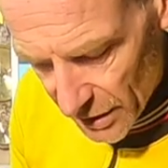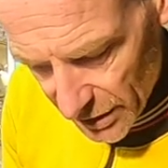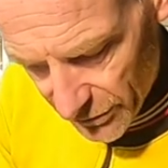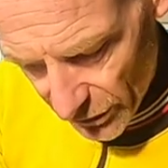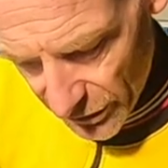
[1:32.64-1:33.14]

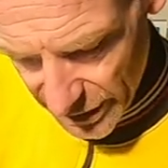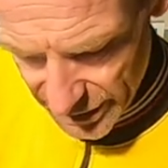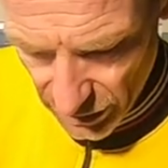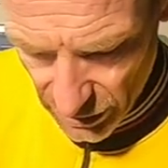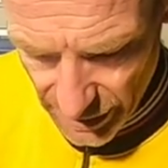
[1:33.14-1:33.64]
You've got
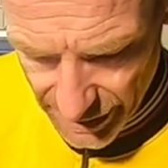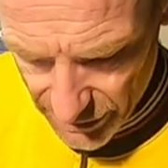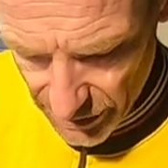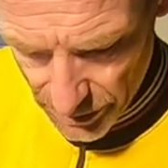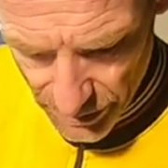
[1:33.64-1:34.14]
nice long leg
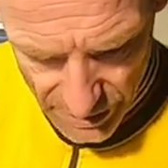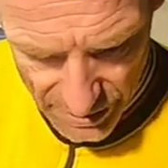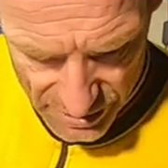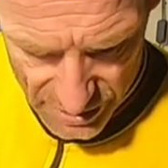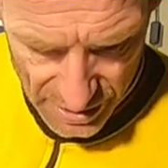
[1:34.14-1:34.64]

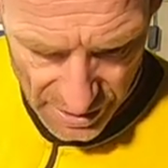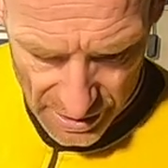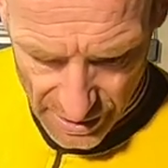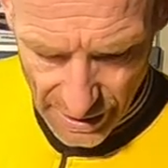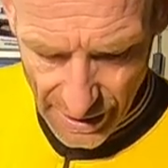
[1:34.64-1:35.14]
grippers,
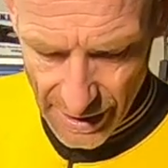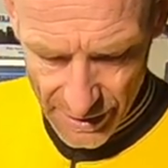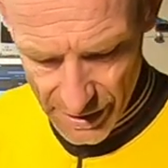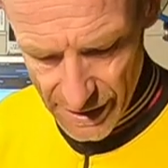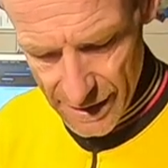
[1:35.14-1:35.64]

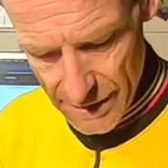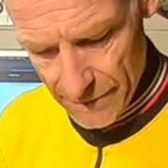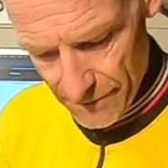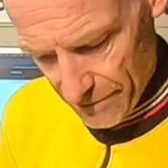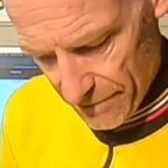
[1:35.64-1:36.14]
and
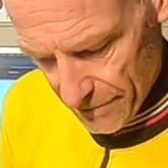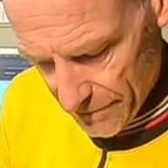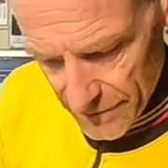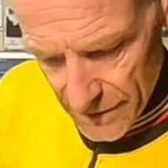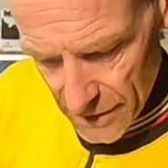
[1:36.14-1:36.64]
then
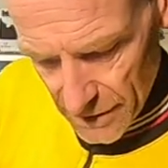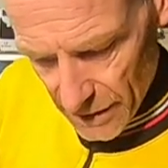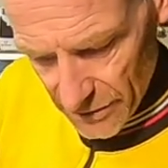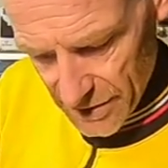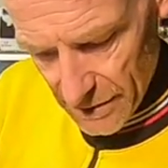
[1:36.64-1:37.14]

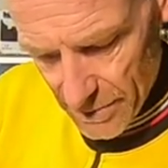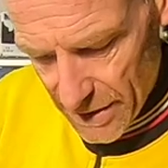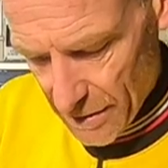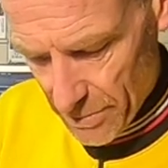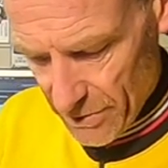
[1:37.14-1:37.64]
obviously the
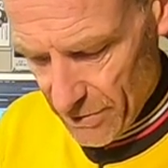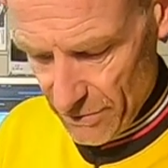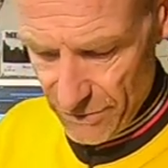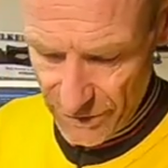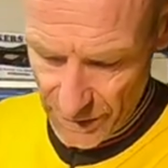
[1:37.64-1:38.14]
bib,
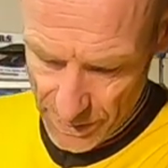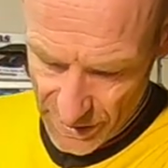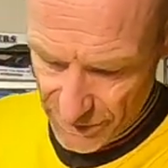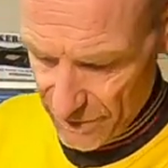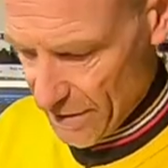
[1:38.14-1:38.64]
fully
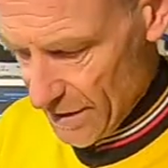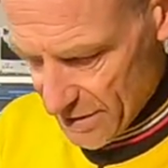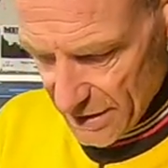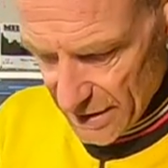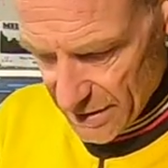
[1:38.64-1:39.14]

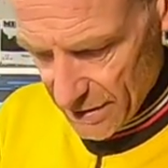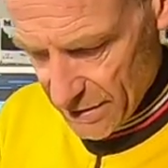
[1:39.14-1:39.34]
perforated.